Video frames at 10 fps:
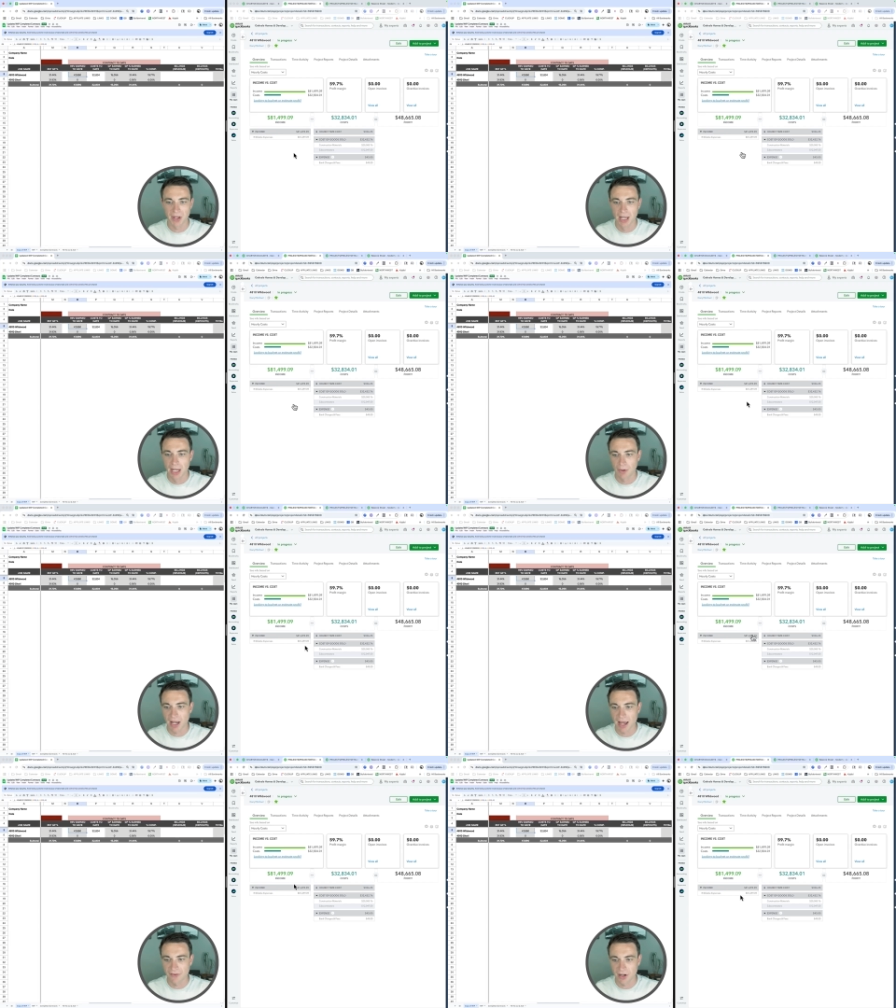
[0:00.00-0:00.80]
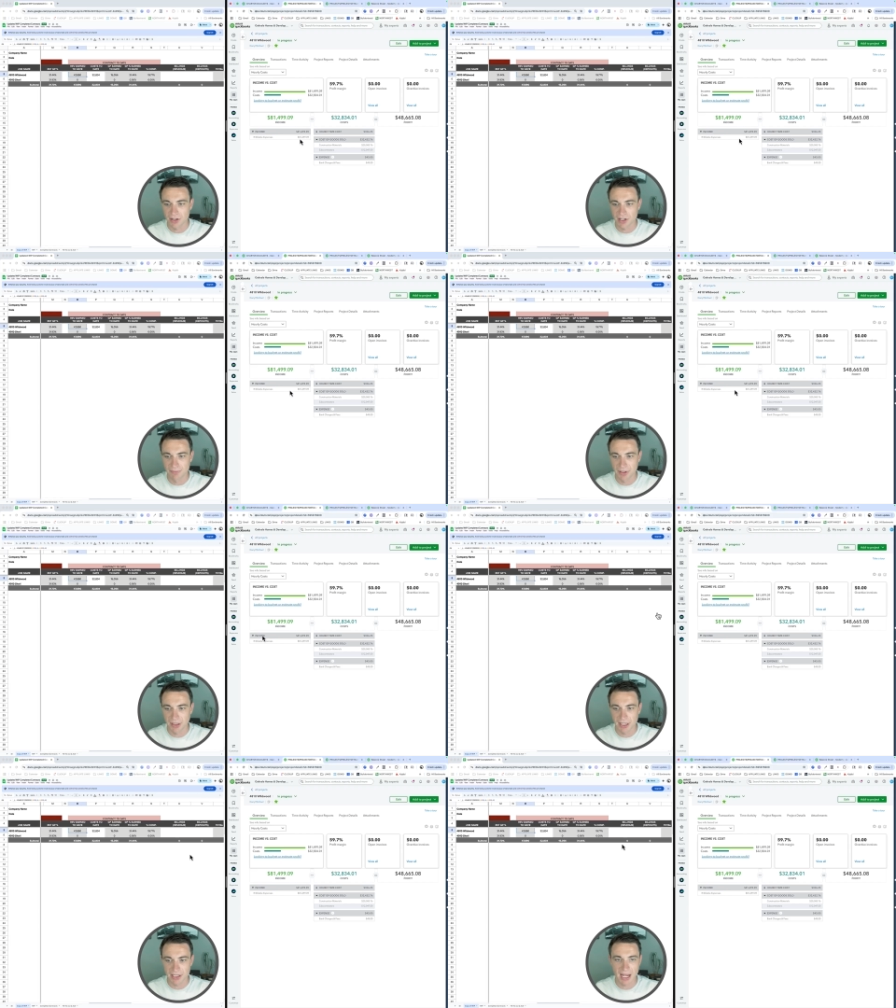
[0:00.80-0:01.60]
What I have here is some
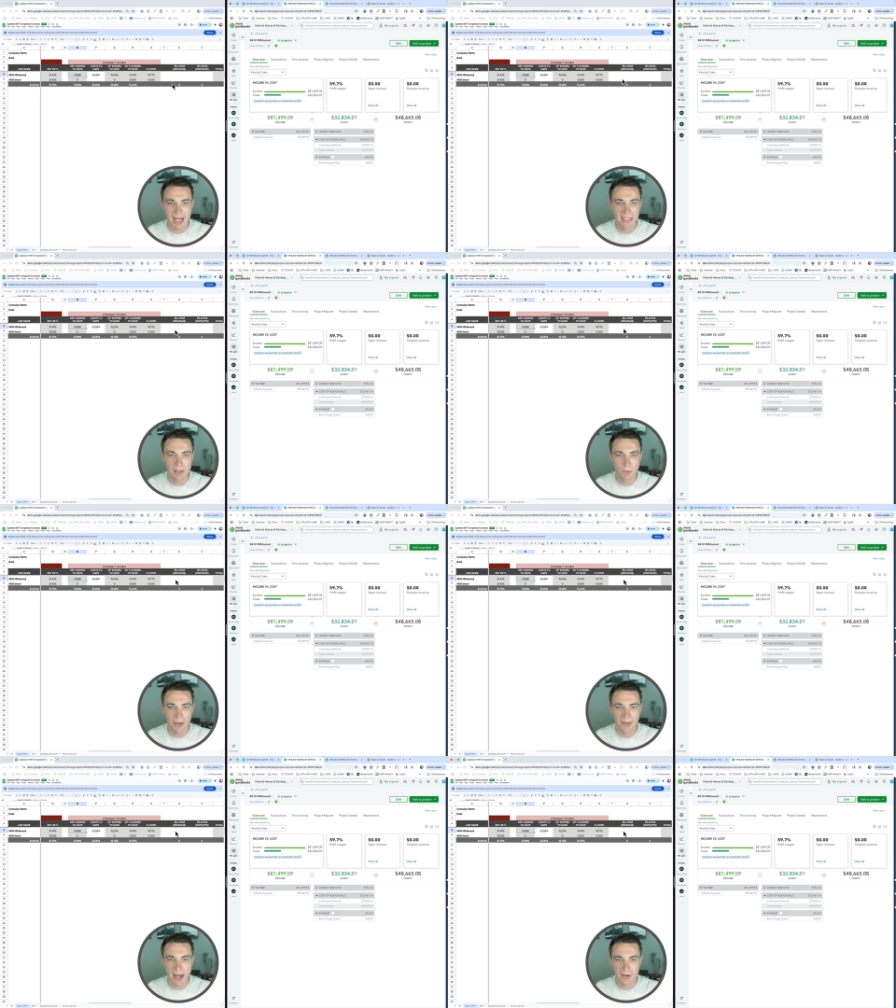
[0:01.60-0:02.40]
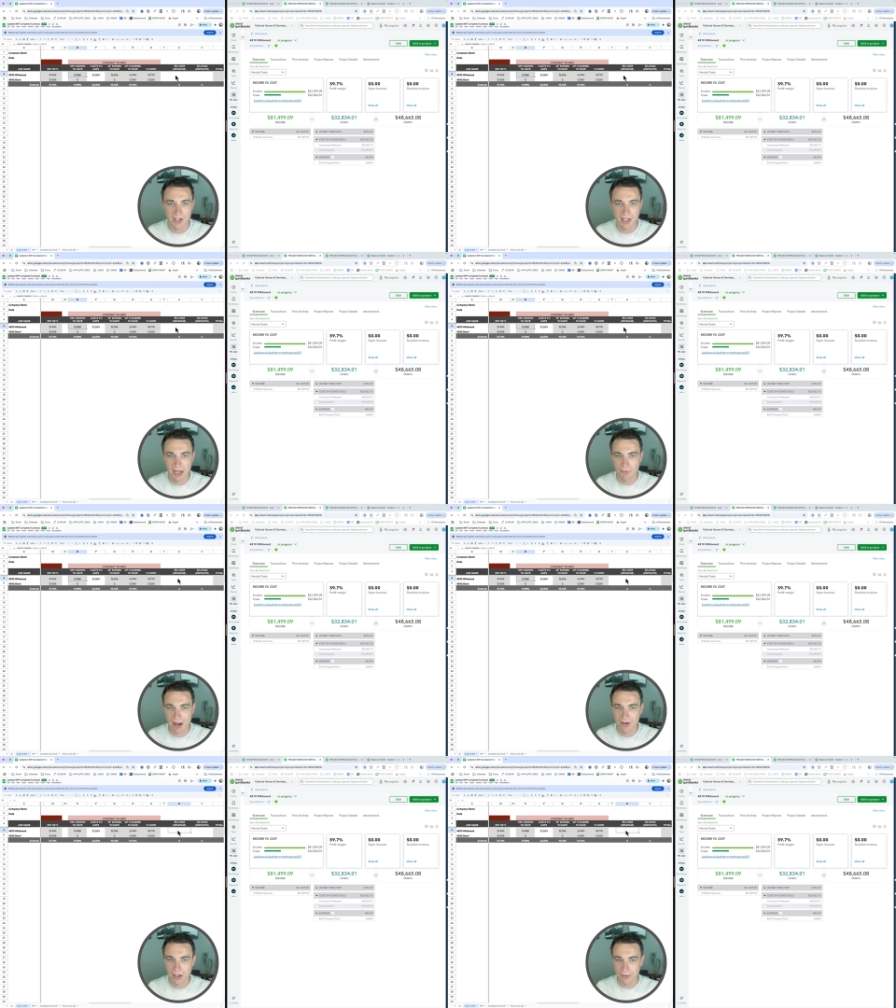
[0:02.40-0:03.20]
billings, 81,000 in
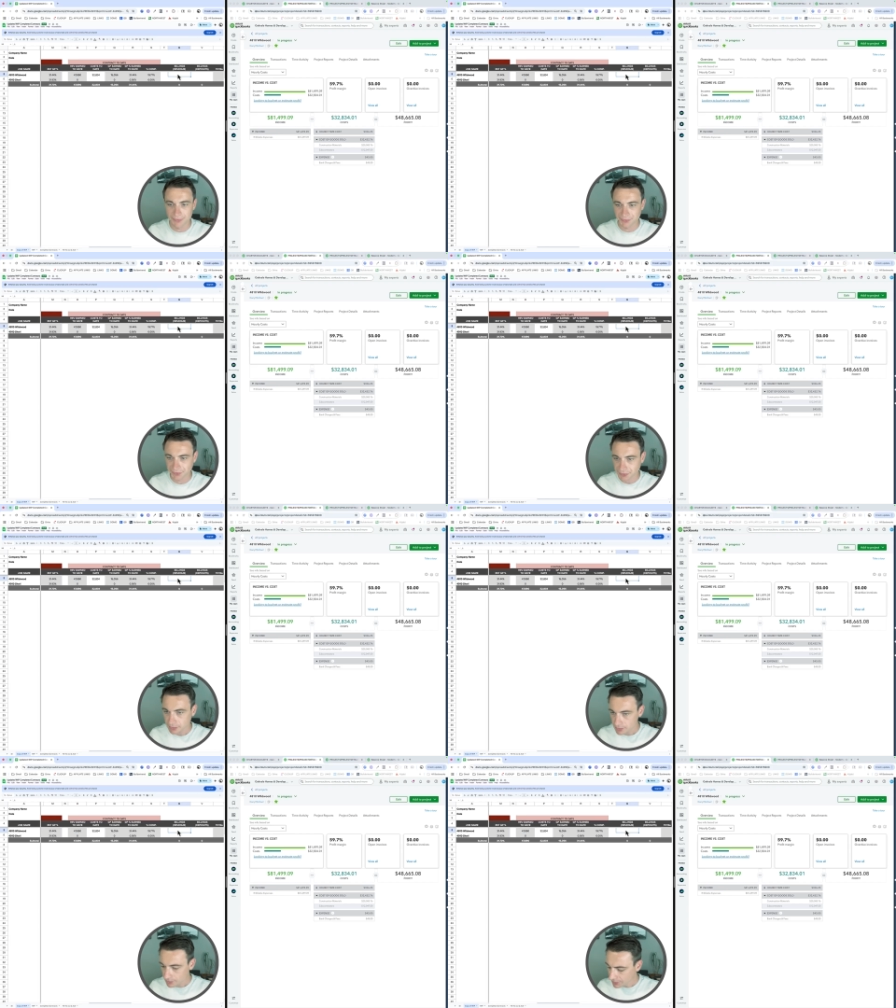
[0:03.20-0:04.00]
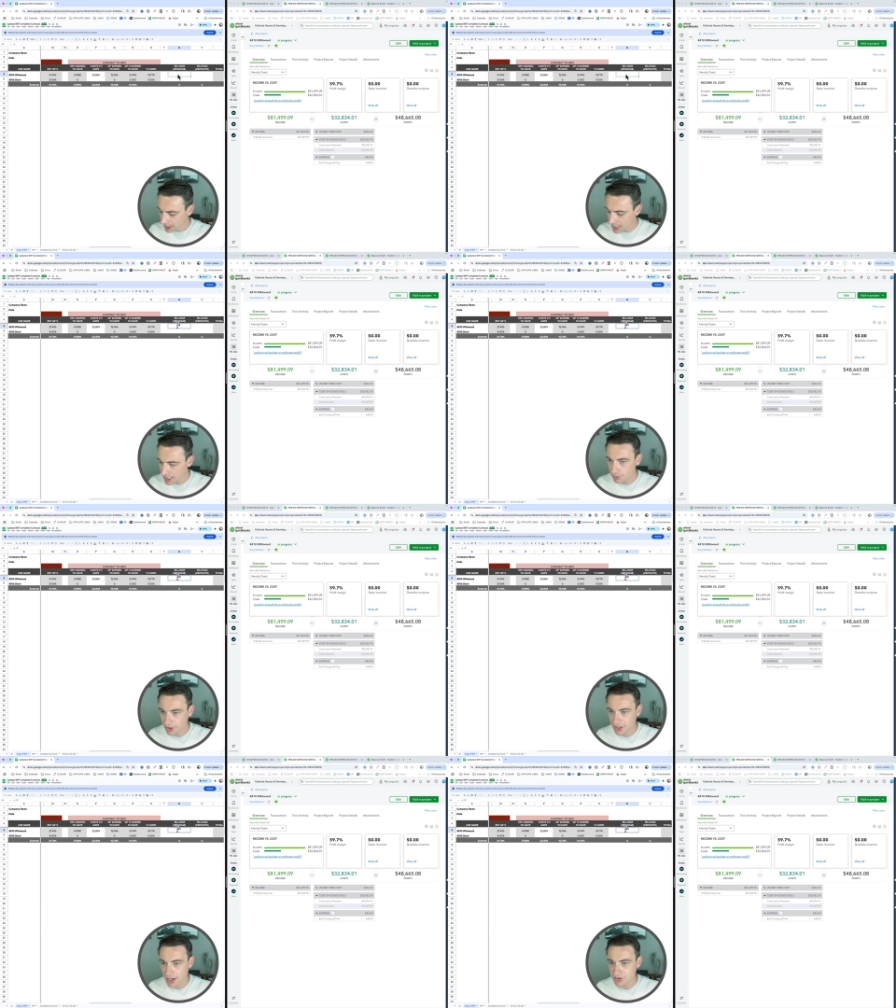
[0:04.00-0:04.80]
revenue,
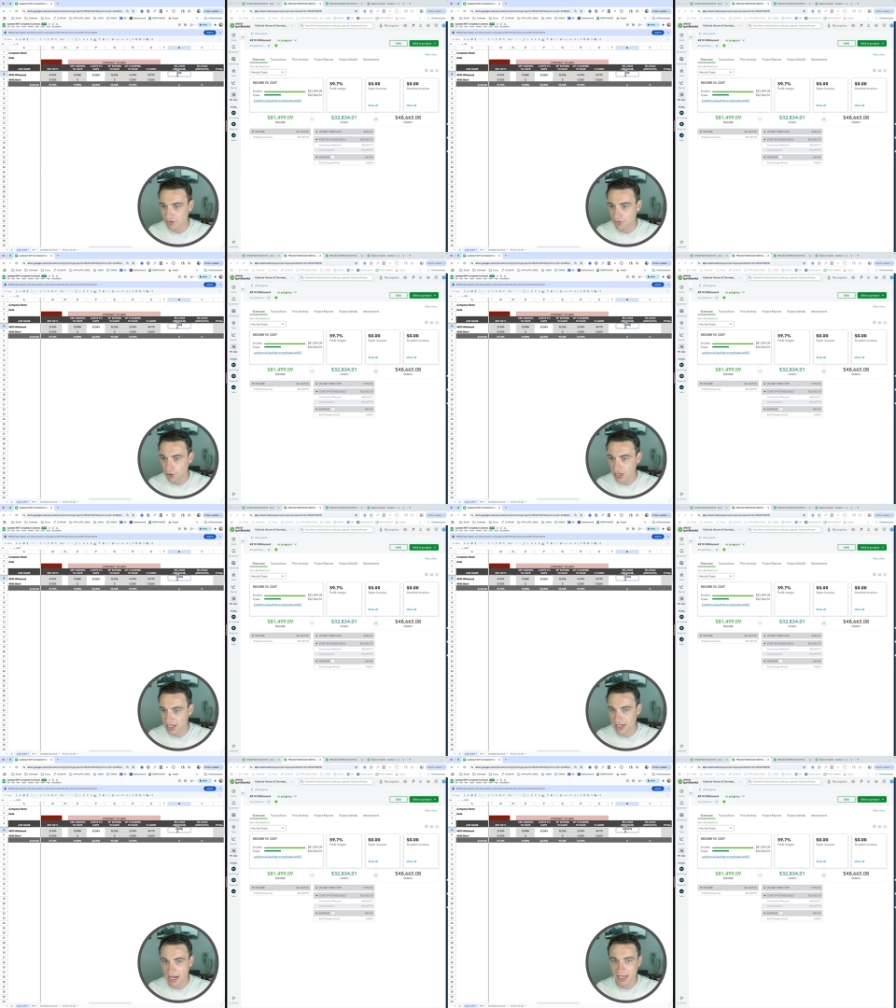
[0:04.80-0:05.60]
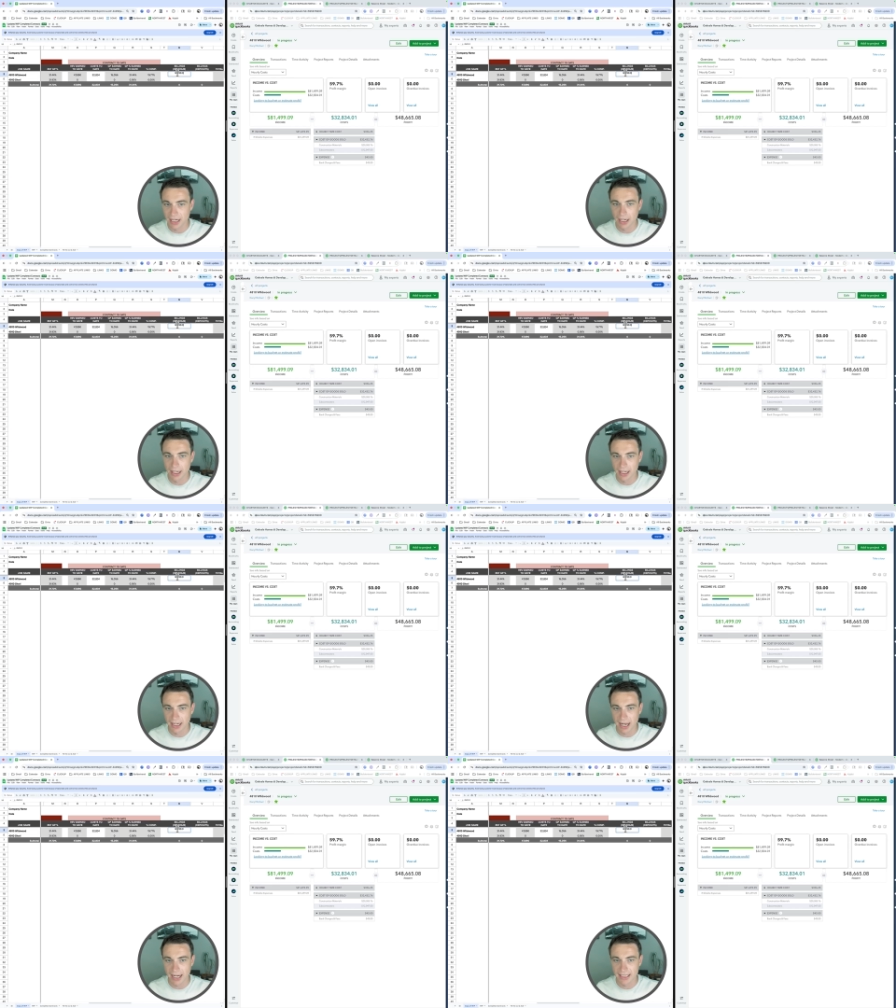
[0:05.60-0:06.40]
81,499 and
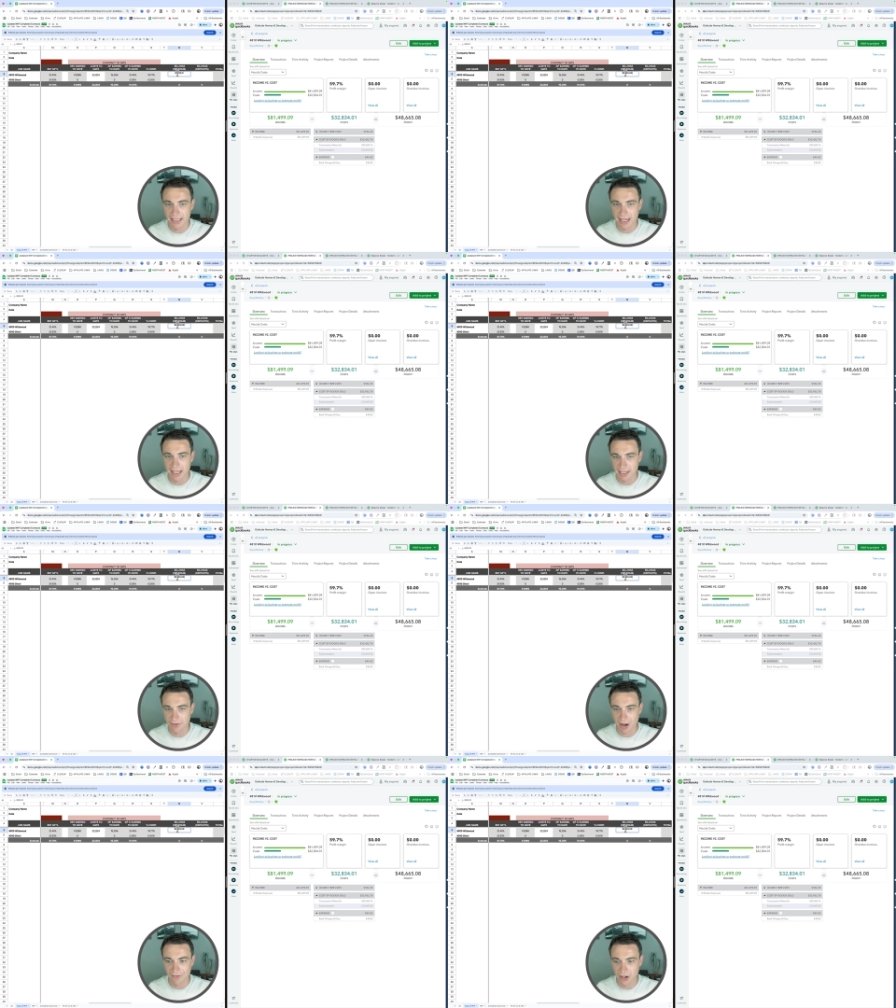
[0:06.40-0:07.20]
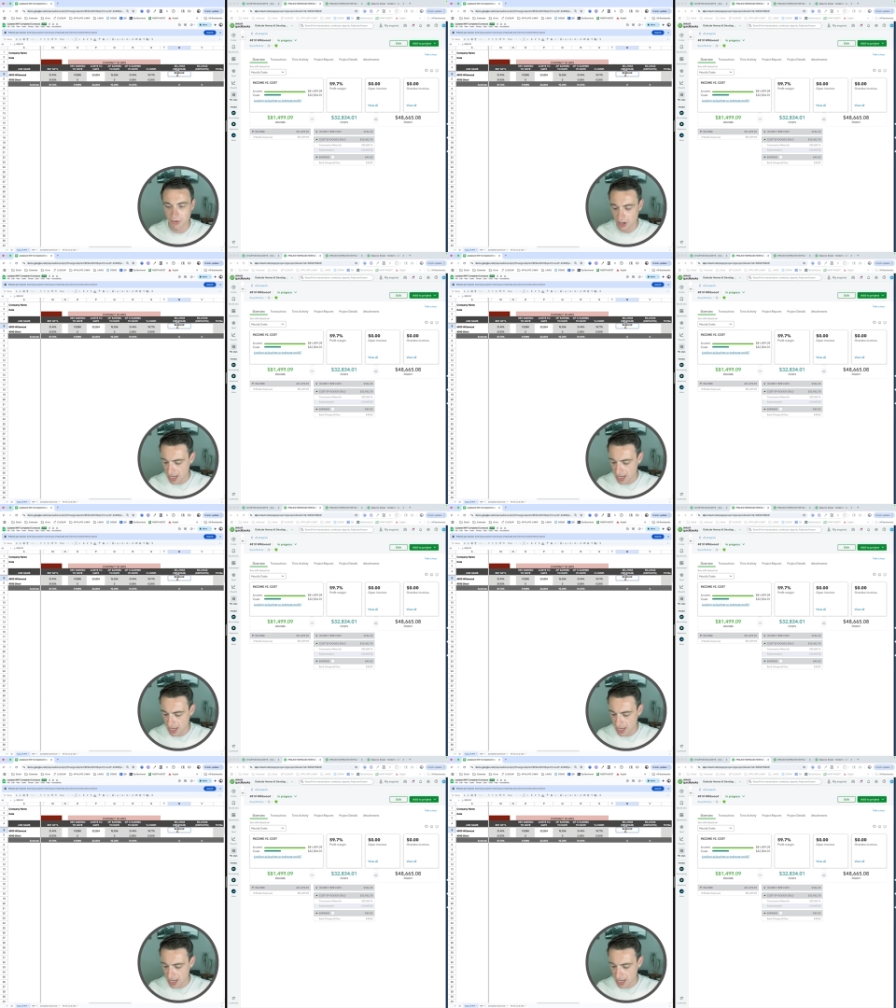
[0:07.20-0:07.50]
9 cents in revenue.